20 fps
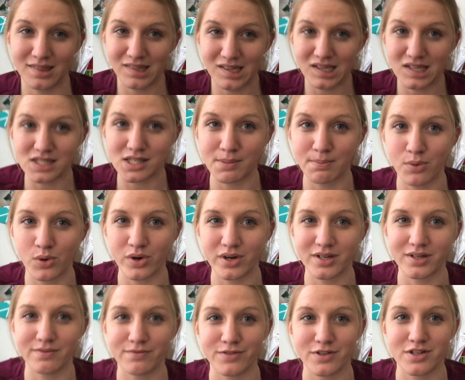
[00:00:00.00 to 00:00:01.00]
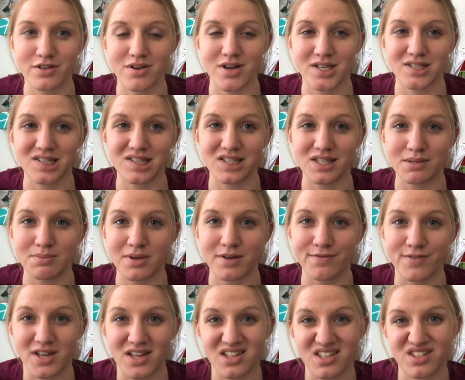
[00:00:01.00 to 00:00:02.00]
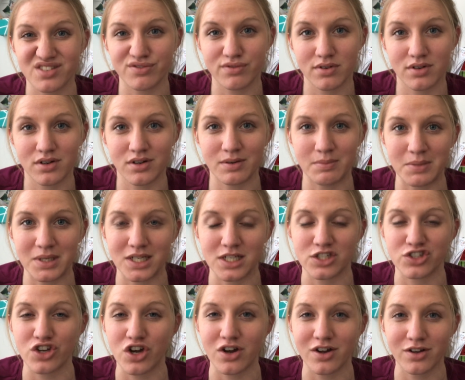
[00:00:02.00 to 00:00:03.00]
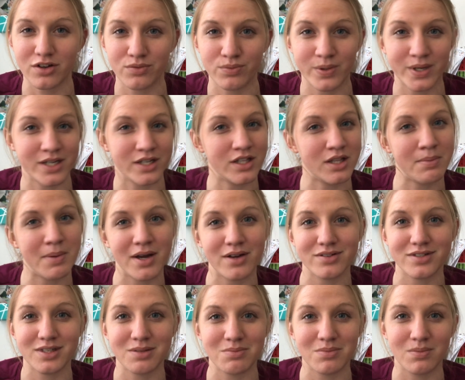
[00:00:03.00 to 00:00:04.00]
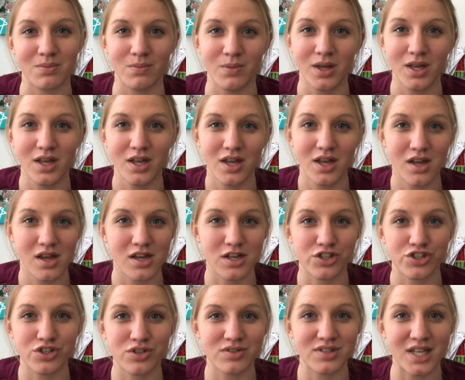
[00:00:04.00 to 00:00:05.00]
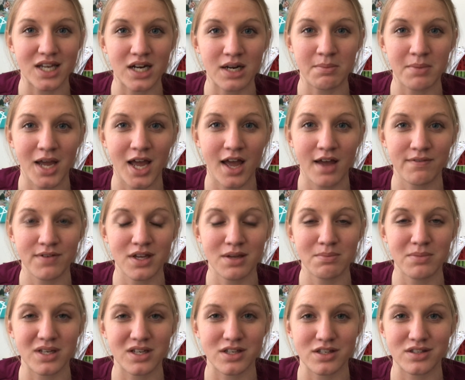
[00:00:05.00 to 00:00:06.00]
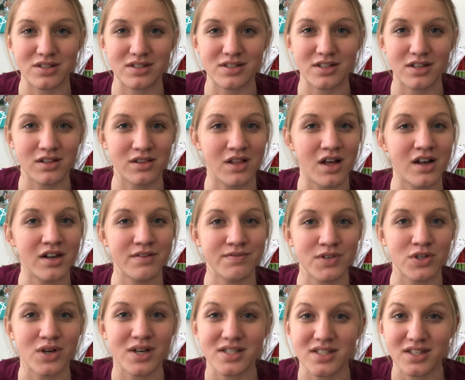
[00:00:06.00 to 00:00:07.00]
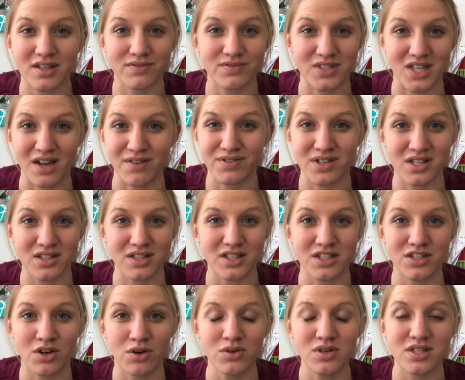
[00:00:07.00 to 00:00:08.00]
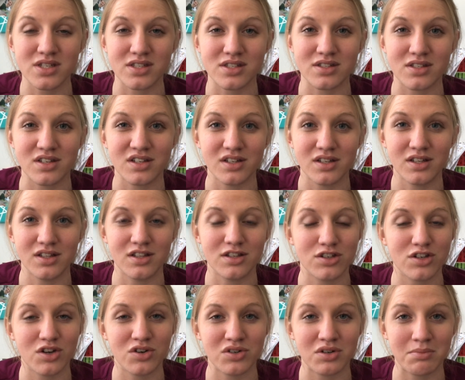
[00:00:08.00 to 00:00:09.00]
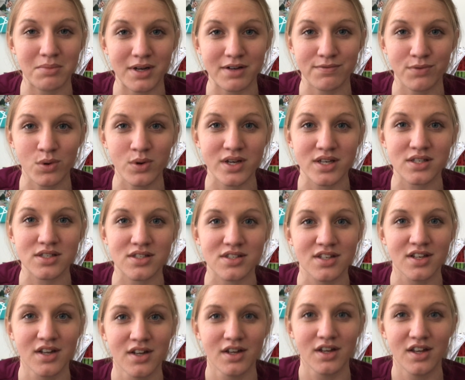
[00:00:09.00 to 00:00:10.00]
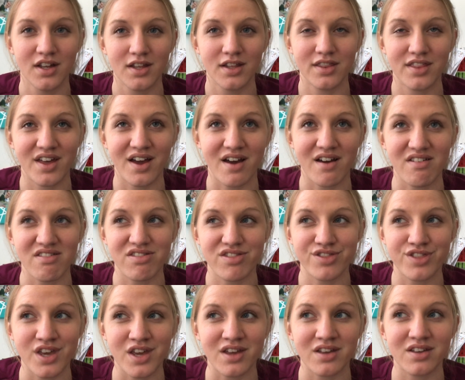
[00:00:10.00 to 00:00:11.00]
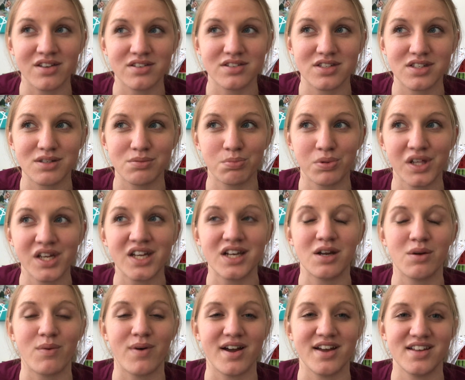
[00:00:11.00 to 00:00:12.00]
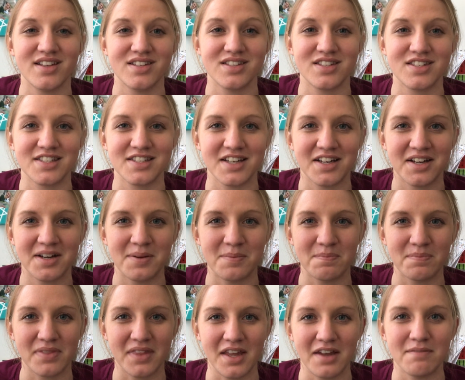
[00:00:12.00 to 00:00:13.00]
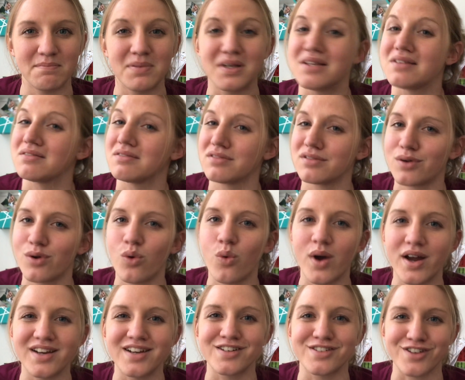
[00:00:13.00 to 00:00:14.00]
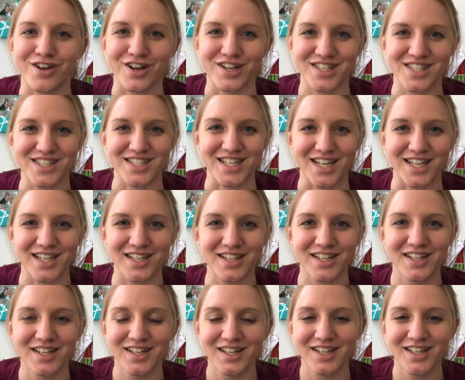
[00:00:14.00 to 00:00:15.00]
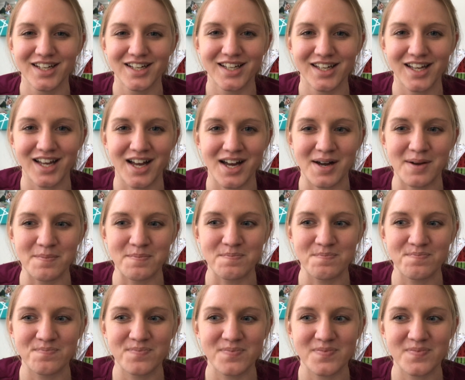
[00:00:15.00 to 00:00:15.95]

think it's important for you guys to see my face, for me to talk real about some issues that I'm having, because a lot of you guys have definitely noticed in the tone of my voice that things planning wise have been quite exhausting, and